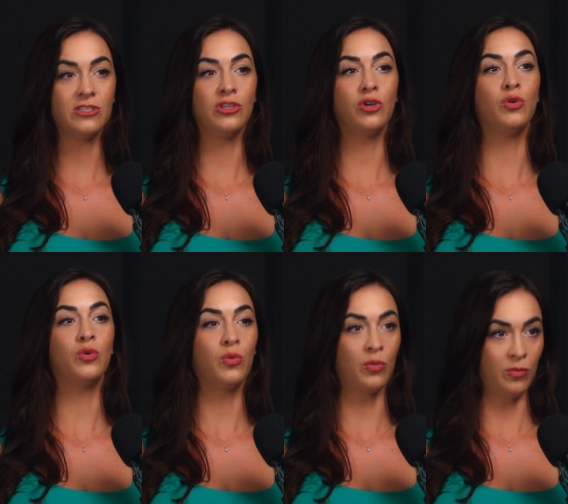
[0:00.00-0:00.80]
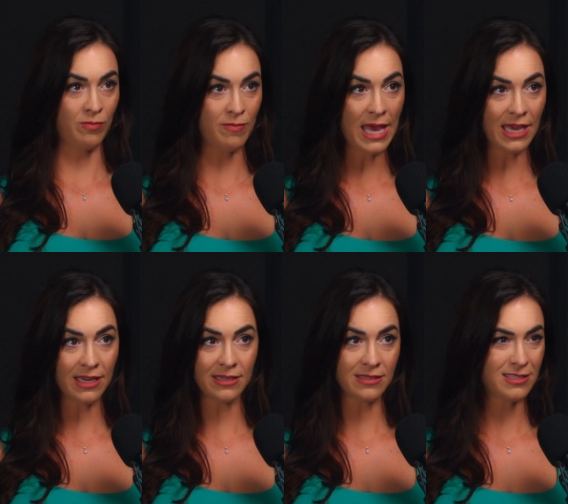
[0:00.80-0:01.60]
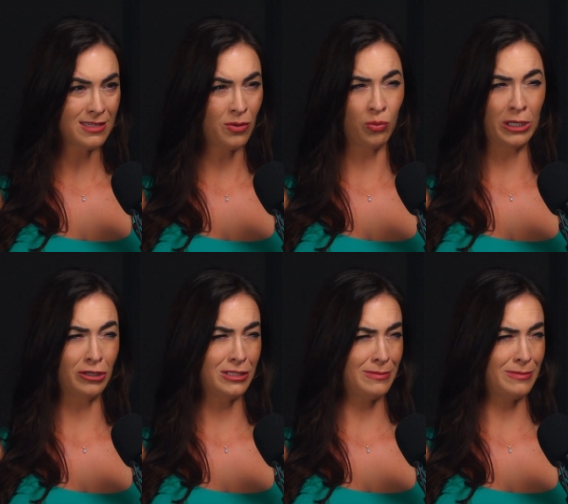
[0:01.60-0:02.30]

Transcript: To make some weird